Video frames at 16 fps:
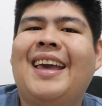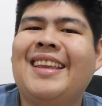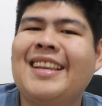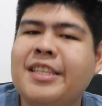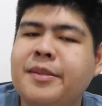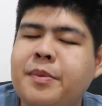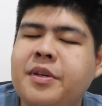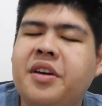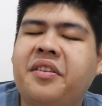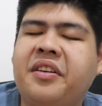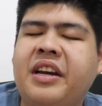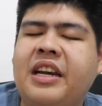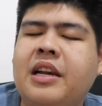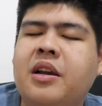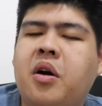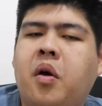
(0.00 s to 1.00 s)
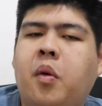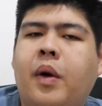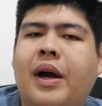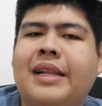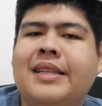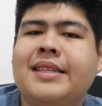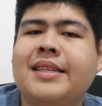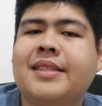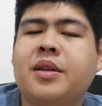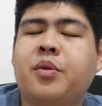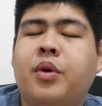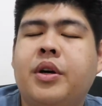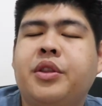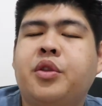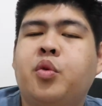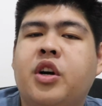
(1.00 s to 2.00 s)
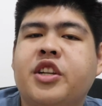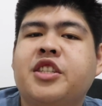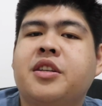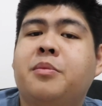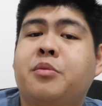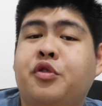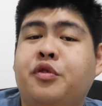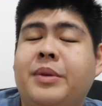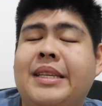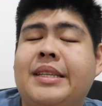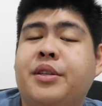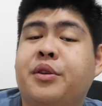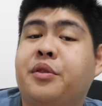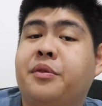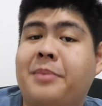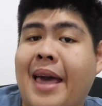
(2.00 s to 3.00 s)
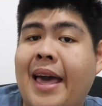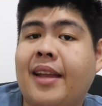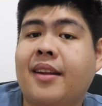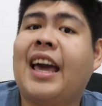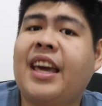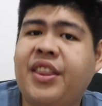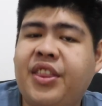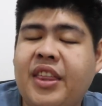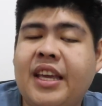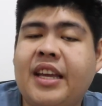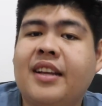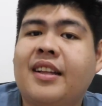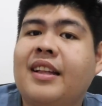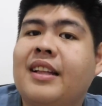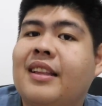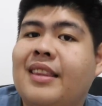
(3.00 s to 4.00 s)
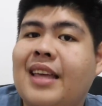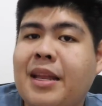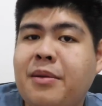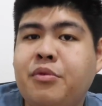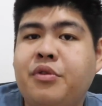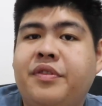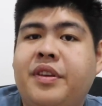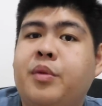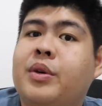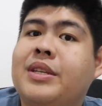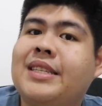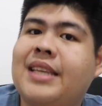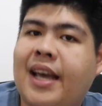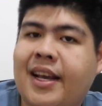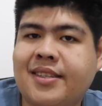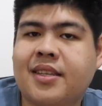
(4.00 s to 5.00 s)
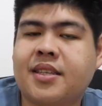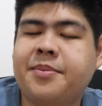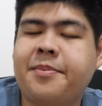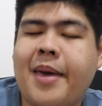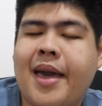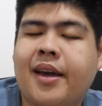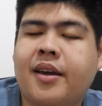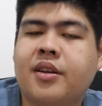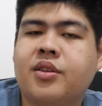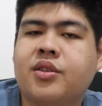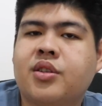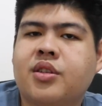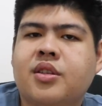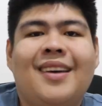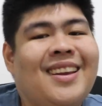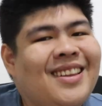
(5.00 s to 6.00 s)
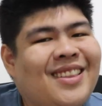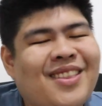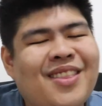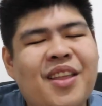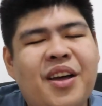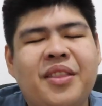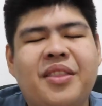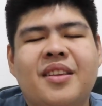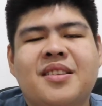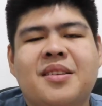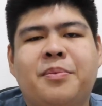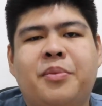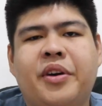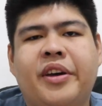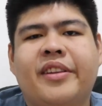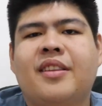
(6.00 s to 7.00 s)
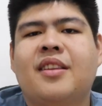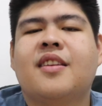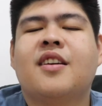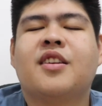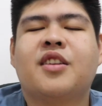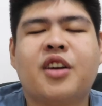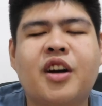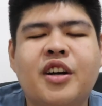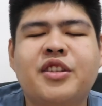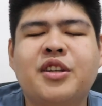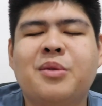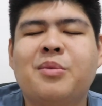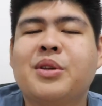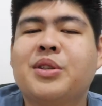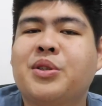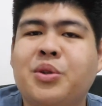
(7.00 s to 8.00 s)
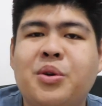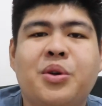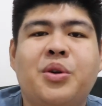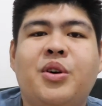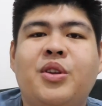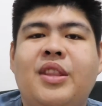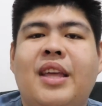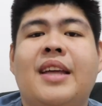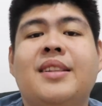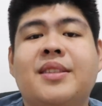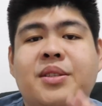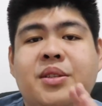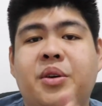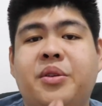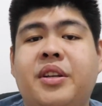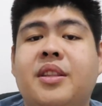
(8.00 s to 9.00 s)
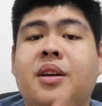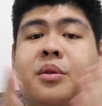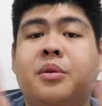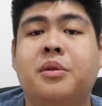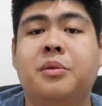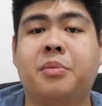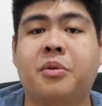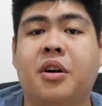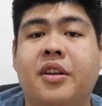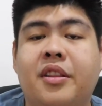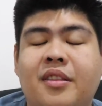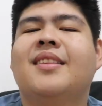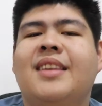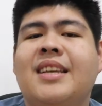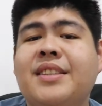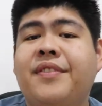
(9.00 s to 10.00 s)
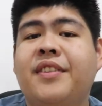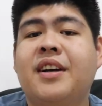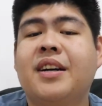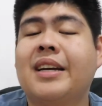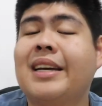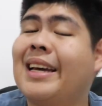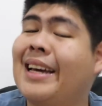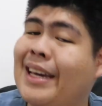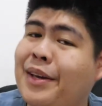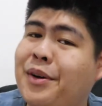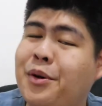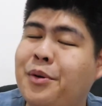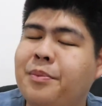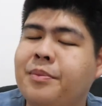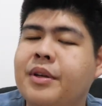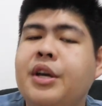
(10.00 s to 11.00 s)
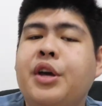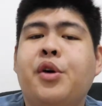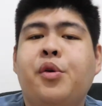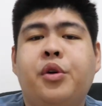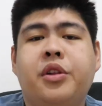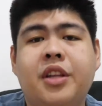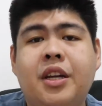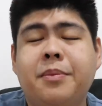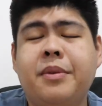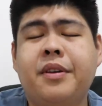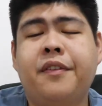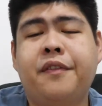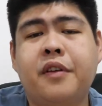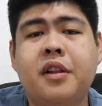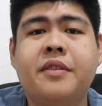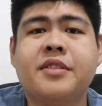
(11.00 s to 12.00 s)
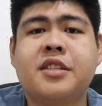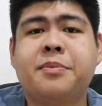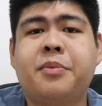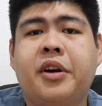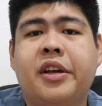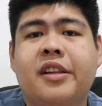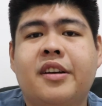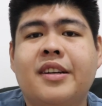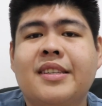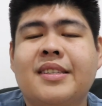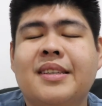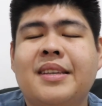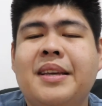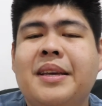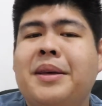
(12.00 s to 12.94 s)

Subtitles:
And it's been a really long while since I want to watch a movie so bad. I think that movie was Excess Baggage. And it did not disappoint. Cardinal was so good and so did the whole prod. This vlog, I hope, will not be full of spoilers,